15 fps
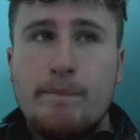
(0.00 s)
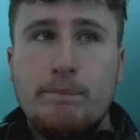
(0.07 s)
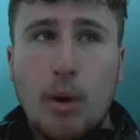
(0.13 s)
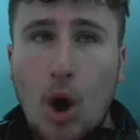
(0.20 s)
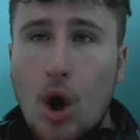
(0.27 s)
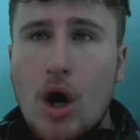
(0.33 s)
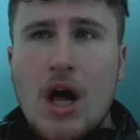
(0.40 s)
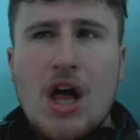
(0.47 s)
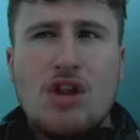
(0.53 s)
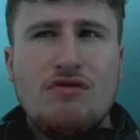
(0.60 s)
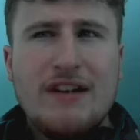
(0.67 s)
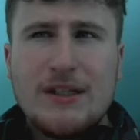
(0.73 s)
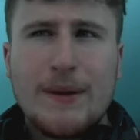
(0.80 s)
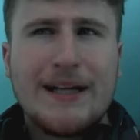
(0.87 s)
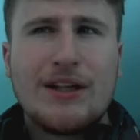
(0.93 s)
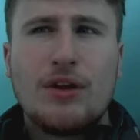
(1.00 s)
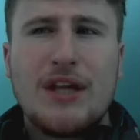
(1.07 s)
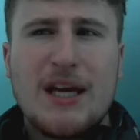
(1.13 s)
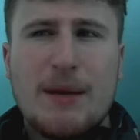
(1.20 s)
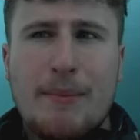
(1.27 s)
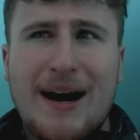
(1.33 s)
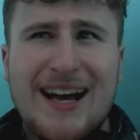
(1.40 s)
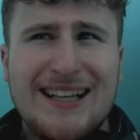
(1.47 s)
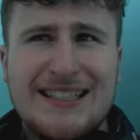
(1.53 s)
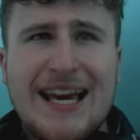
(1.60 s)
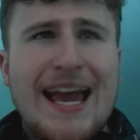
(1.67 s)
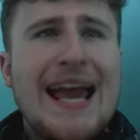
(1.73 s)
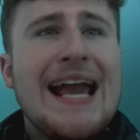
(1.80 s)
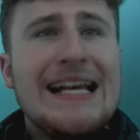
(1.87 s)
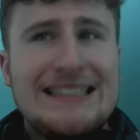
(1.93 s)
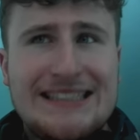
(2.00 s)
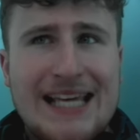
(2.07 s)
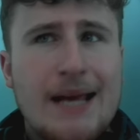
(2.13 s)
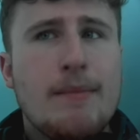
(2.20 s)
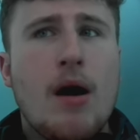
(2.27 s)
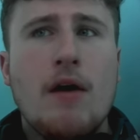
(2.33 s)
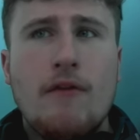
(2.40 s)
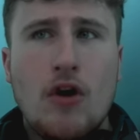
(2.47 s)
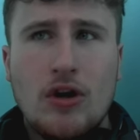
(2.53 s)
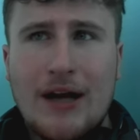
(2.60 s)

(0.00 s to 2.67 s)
But the reason why I don't think it matters is Timo Werner.